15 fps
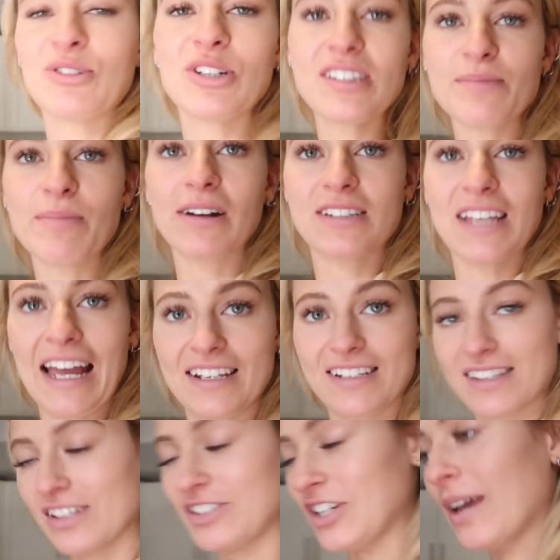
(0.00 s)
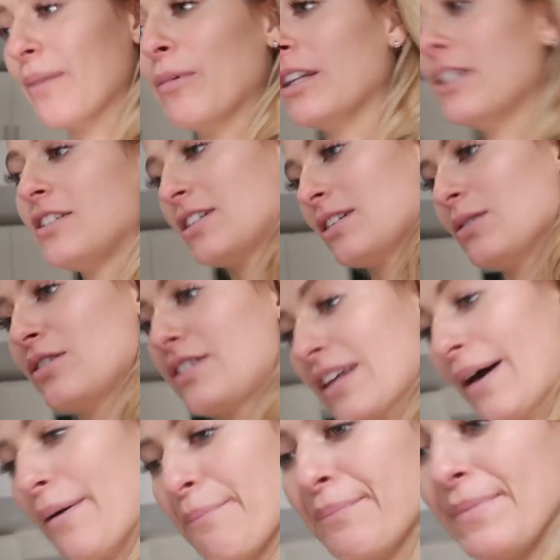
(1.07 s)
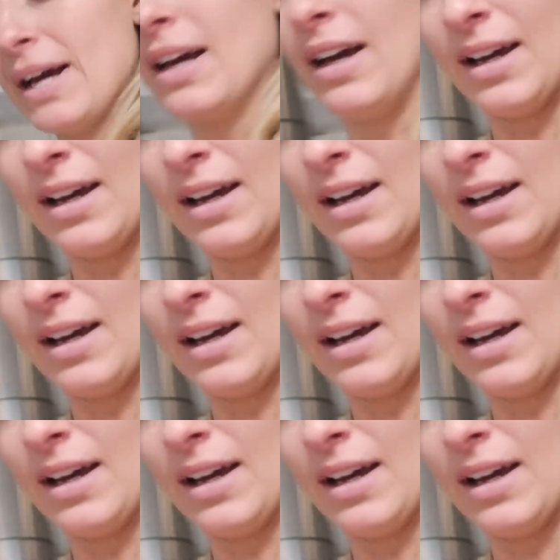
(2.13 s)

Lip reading: am just about to head to the gym and do some,